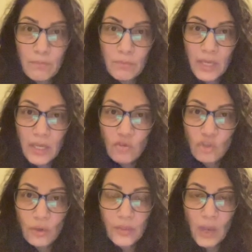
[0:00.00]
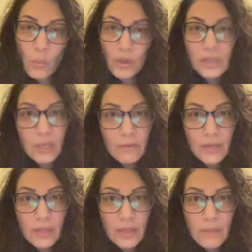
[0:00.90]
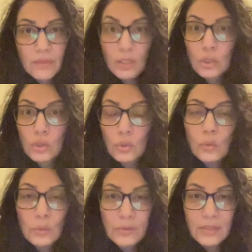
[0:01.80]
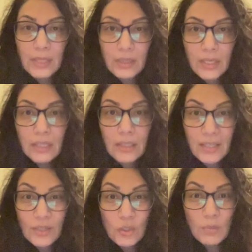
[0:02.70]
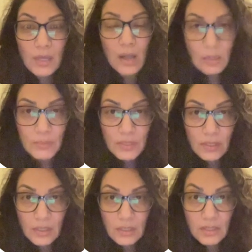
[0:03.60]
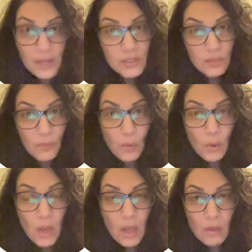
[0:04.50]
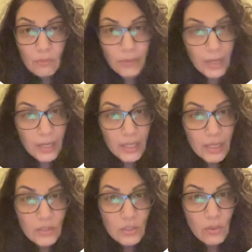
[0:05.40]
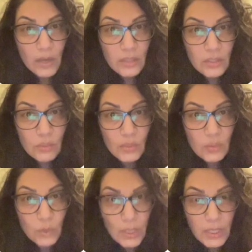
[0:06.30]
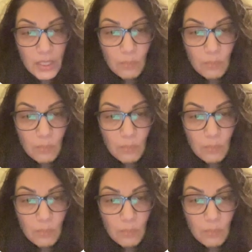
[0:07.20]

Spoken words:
making sure that we're giving them the tools that they need to become successful, right? And so I just was really